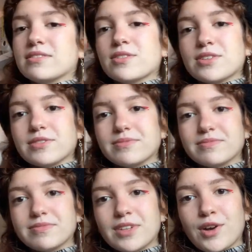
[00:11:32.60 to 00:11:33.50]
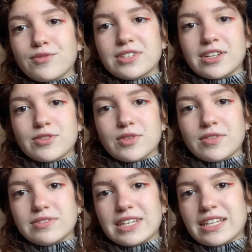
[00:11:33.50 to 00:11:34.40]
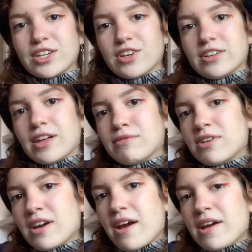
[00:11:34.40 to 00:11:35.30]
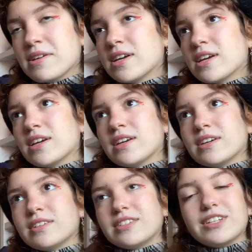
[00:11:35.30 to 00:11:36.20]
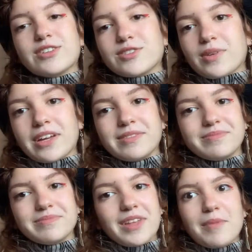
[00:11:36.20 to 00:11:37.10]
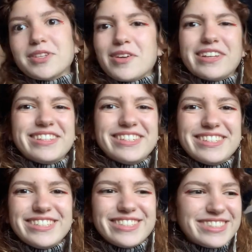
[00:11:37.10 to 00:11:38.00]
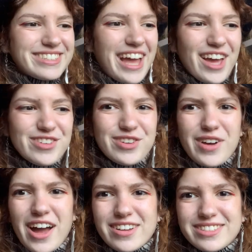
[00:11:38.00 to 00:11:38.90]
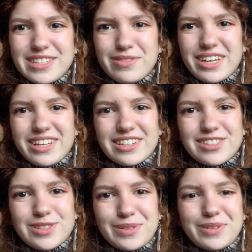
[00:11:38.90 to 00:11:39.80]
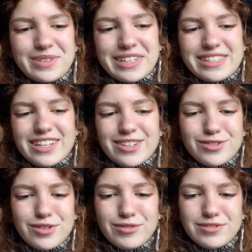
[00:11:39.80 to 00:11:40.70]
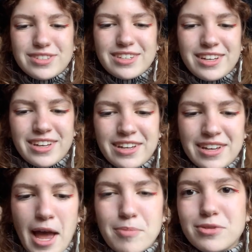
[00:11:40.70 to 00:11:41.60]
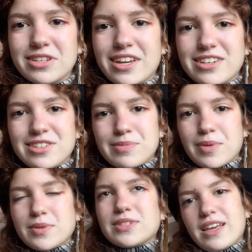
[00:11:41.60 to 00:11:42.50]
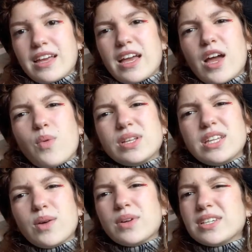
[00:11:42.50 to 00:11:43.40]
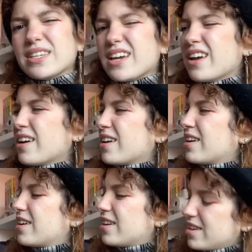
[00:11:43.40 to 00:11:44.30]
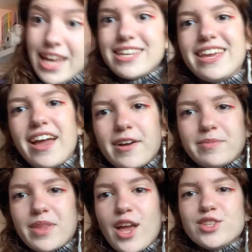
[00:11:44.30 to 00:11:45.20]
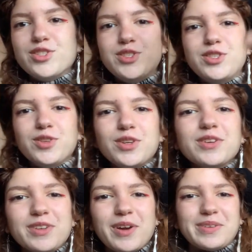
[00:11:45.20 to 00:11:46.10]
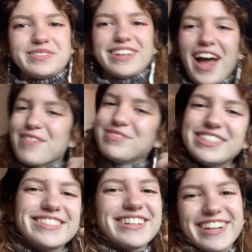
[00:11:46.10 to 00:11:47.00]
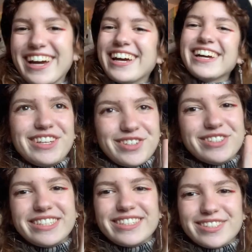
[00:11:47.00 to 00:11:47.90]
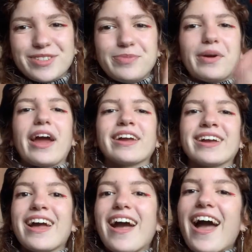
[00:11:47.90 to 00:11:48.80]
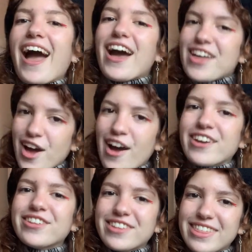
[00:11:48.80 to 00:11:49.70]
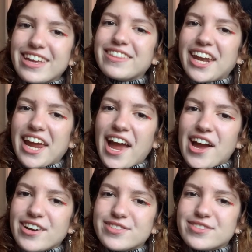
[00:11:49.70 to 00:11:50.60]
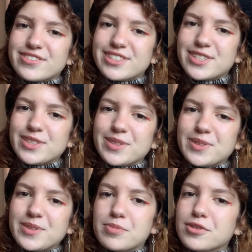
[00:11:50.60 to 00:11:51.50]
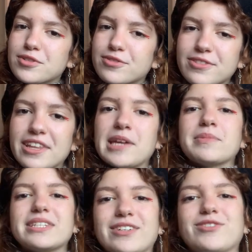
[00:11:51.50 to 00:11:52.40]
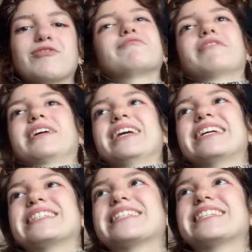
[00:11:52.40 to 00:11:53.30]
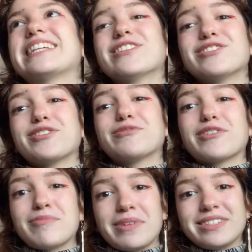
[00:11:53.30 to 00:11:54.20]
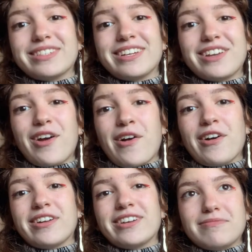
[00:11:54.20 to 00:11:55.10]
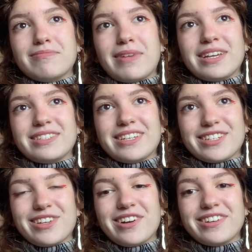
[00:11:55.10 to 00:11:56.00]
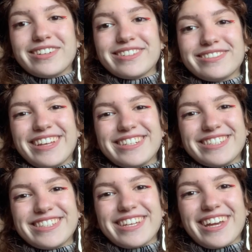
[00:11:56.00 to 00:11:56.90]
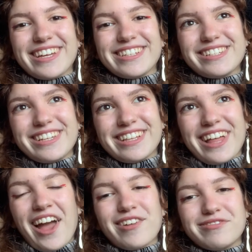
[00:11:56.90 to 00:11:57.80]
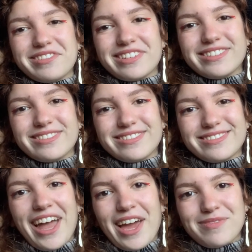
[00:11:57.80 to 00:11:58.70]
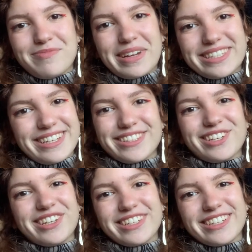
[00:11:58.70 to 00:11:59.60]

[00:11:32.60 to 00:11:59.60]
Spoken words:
also of Taylor Swift in her Lover era. She looks great. I'm sorry, this is just, I don't know how it's deviated to a Taylor Swift appreciation post. What did I want to say? Do you know? I'm just gonna use this to brag. Another thing that I have to prove that I'm a Taylor Swift fan is Taylor Swift commented on my TikTok and said she laughed at my TikTok